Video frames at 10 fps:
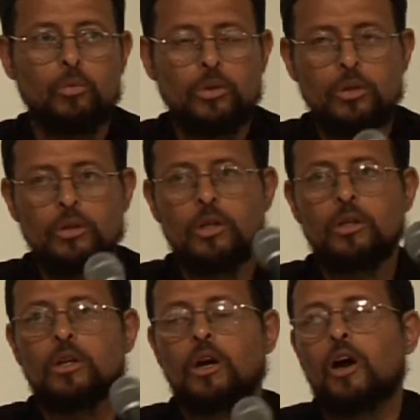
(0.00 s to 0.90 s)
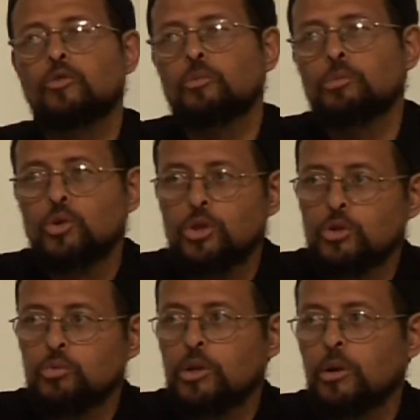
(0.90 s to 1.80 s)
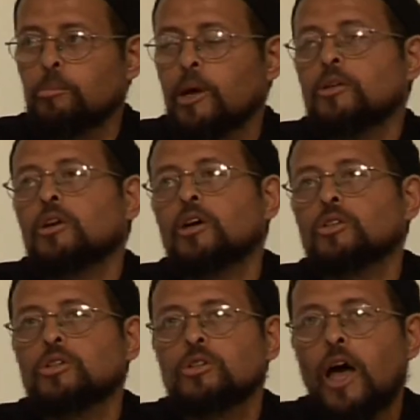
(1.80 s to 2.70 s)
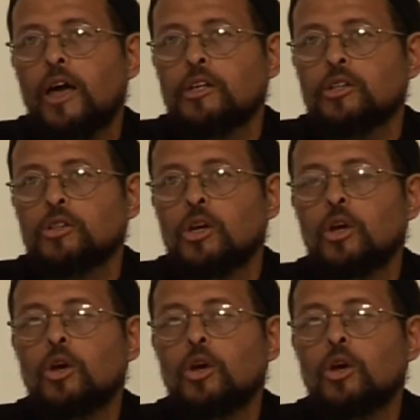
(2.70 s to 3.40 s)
We should think the contributions we can make to our societies.